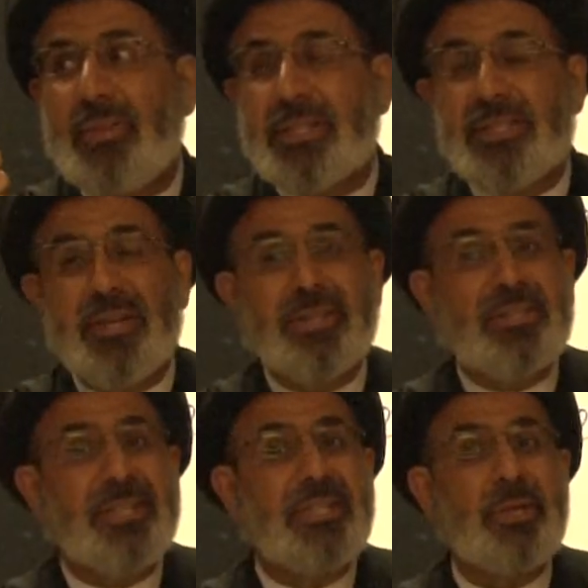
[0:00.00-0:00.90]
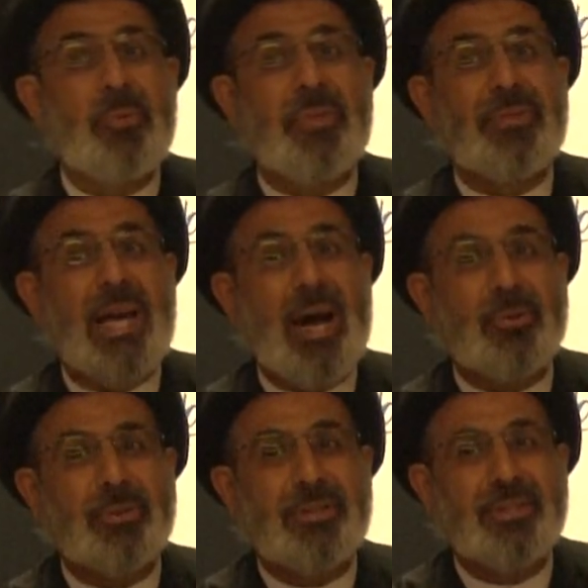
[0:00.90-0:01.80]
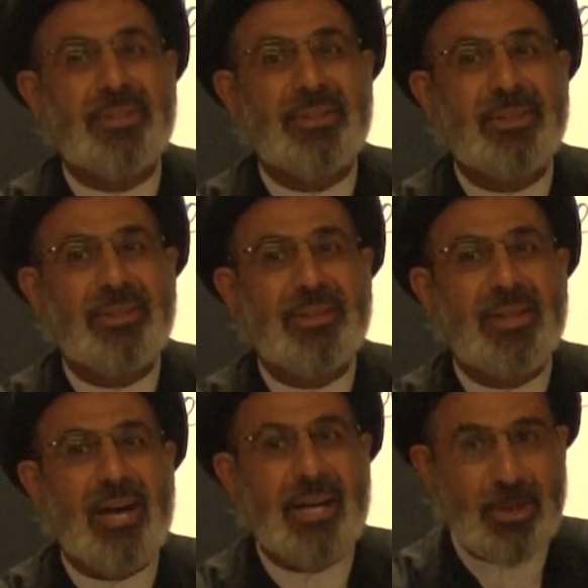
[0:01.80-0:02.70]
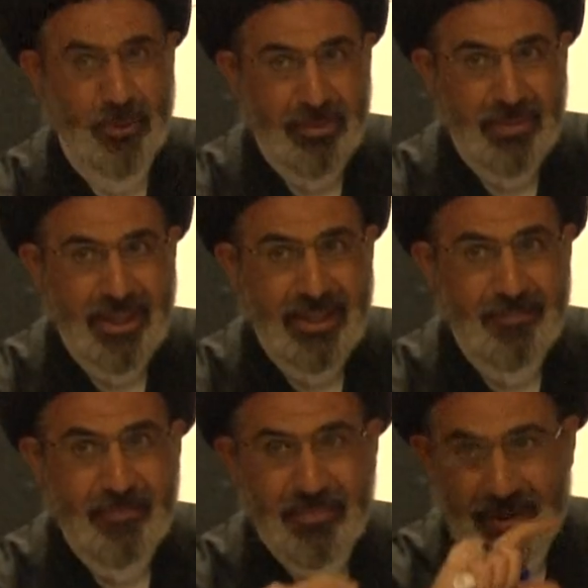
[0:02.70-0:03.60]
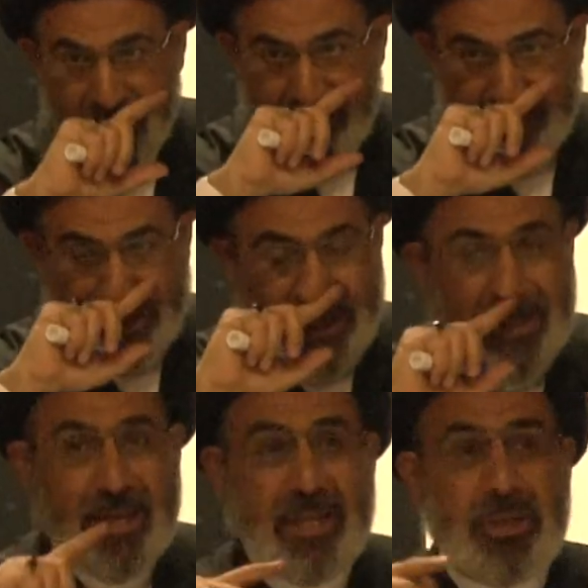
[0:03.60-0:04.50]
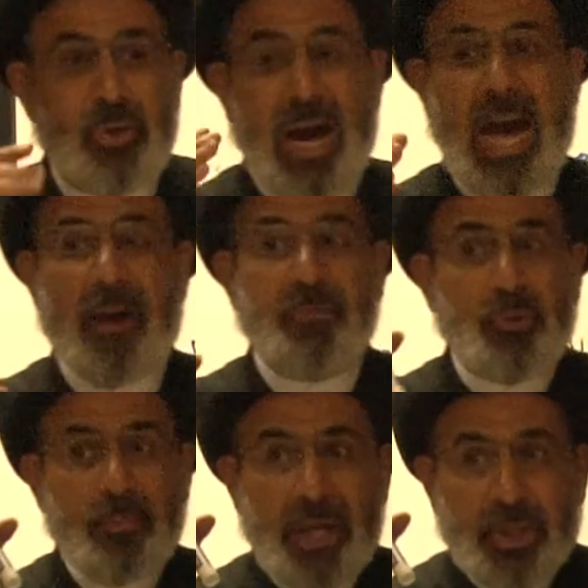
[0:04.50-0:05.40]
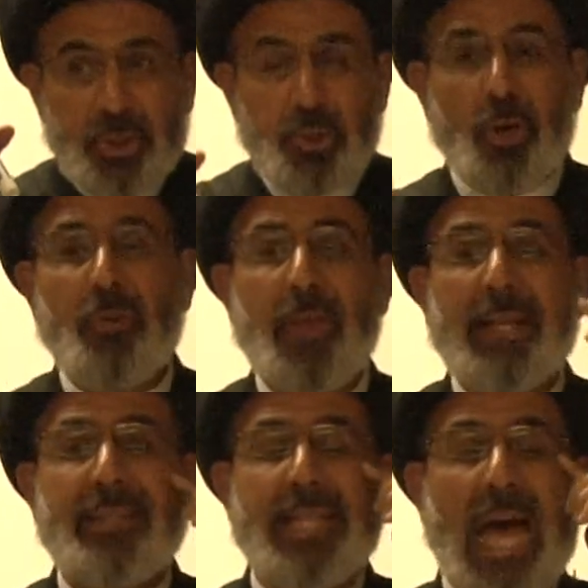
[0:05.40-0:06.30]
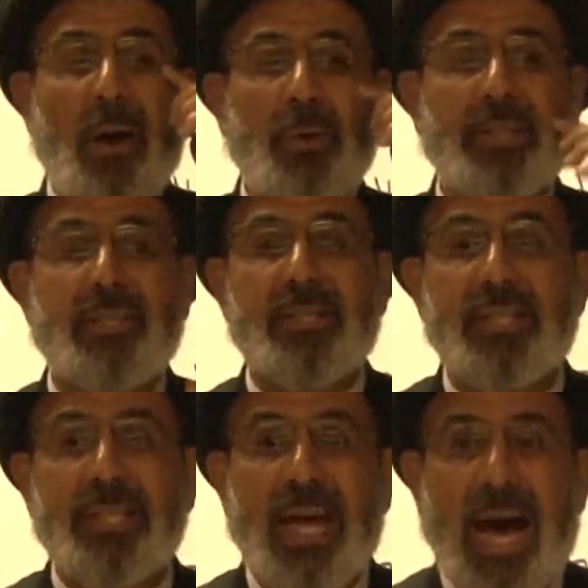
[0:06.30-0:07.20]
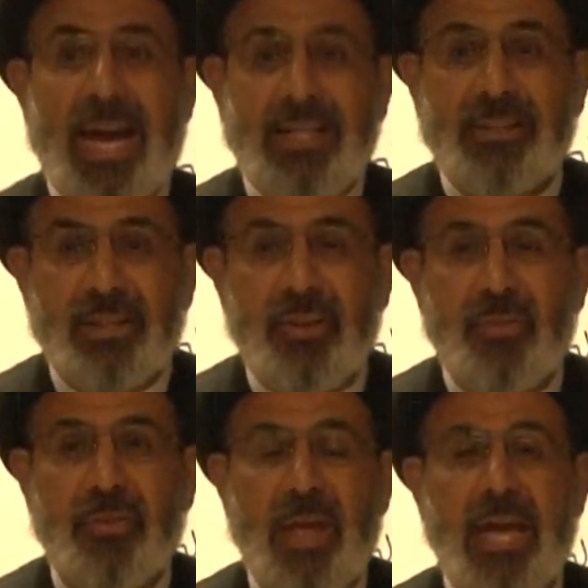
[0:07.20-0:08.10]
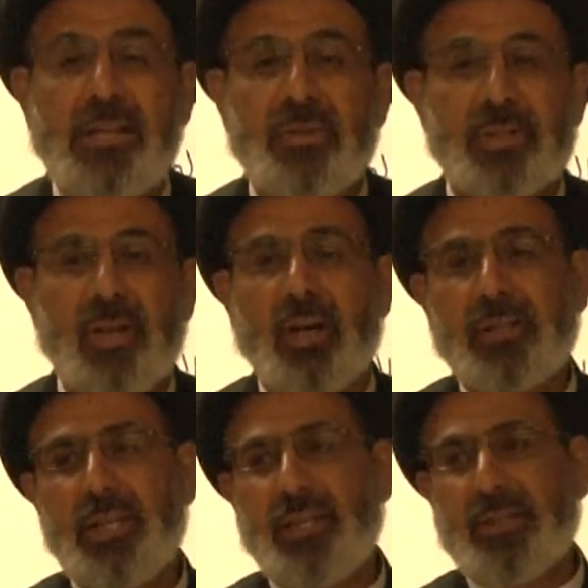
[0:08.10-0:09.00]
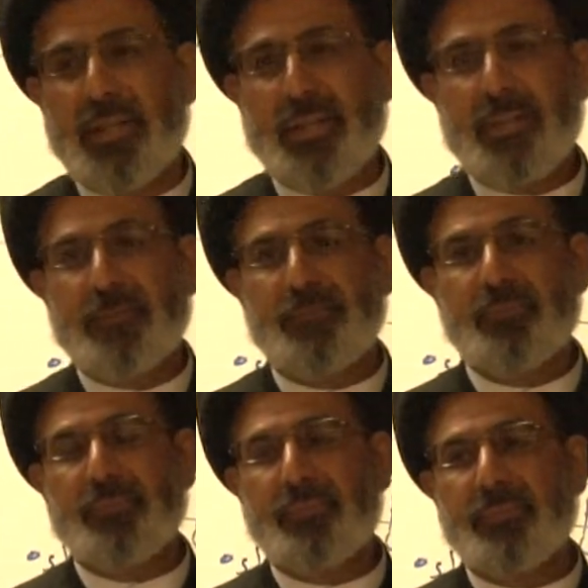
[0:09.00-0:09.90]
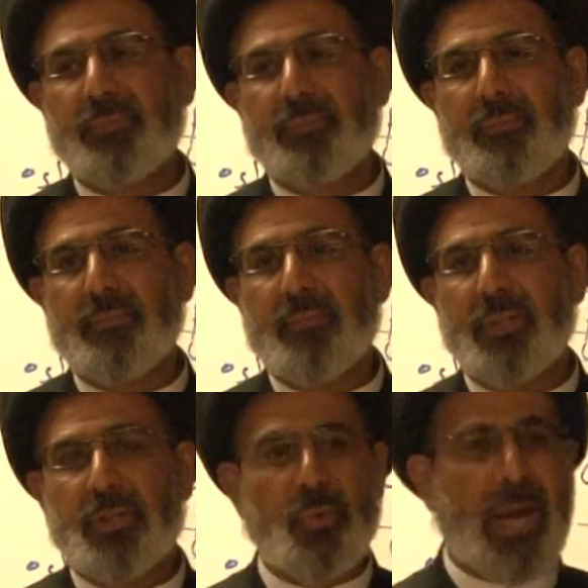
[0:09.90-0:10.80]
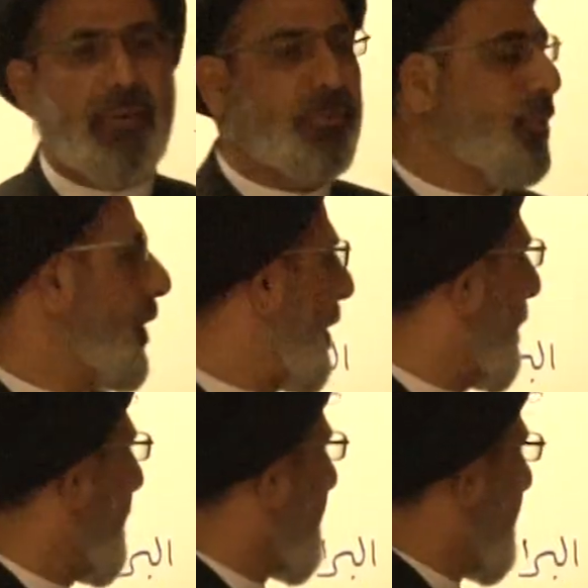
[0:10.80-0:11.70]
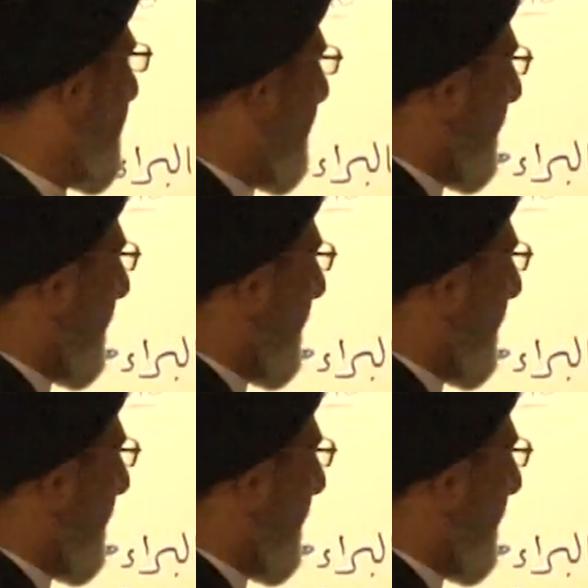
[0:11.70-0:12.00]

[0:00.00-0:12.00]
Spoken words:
the certainty with doubt. Are you with me? You have to make sure that now it is night, then you start eating. So we have to follow this